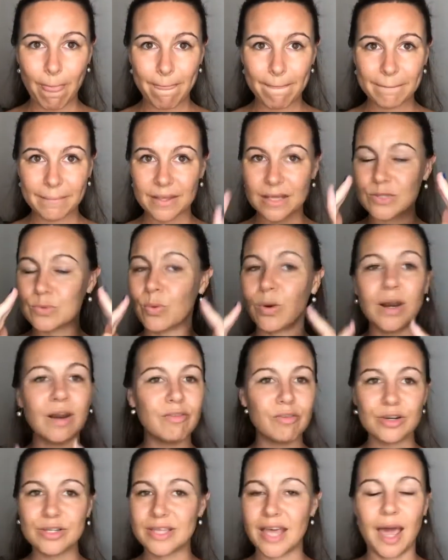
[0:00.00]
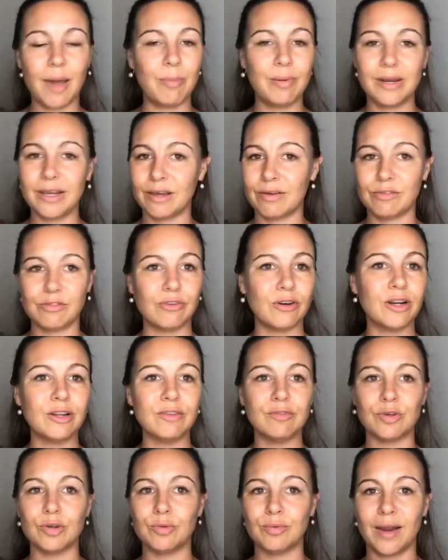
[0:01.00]
is whatever is happening in front
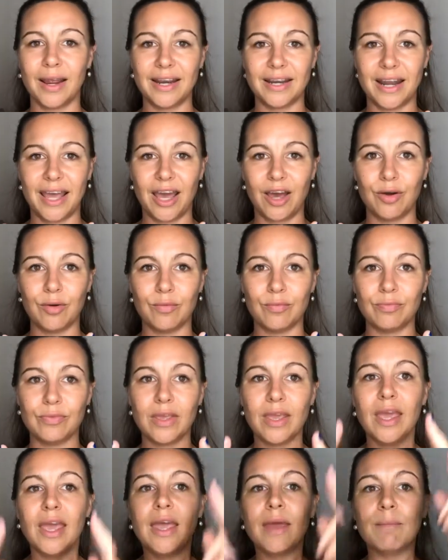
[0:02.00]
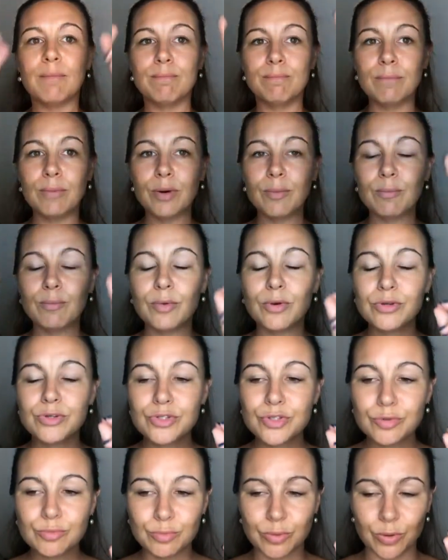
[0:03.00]
of you right now. But
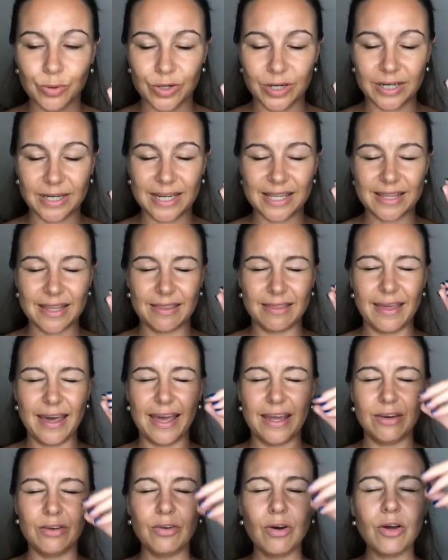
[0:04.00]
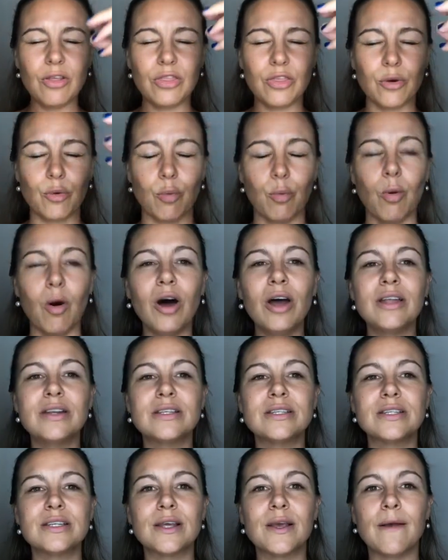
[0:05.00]
most importantly than that, not the
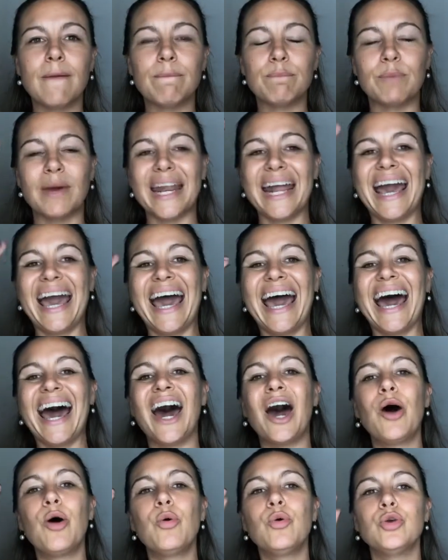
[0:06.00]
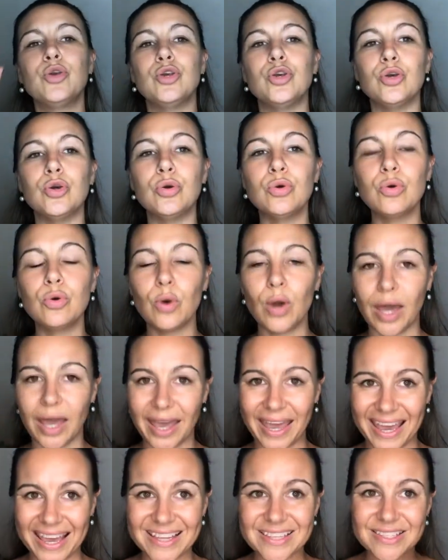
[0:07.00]
what, but how you
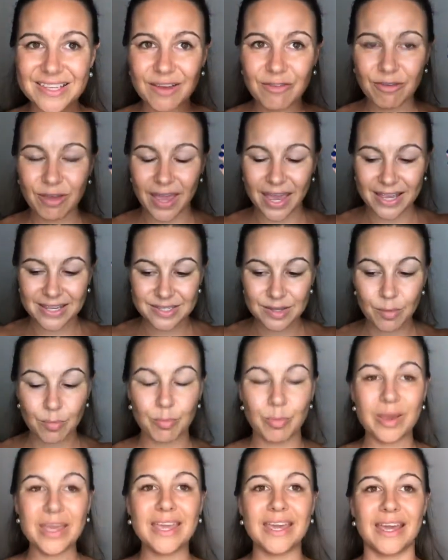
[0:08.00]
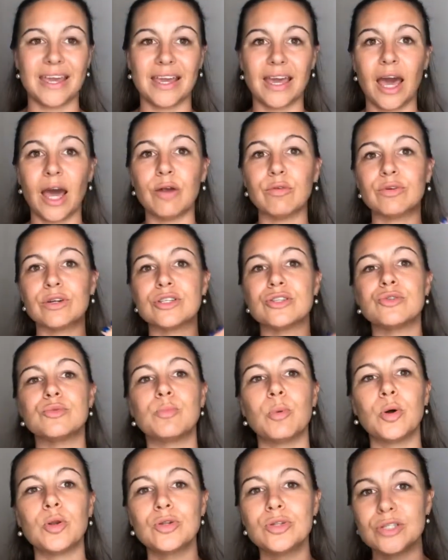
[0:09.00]
as a being are
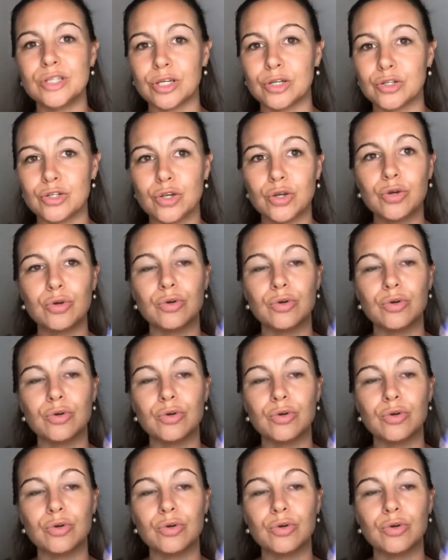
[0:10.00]
responding to the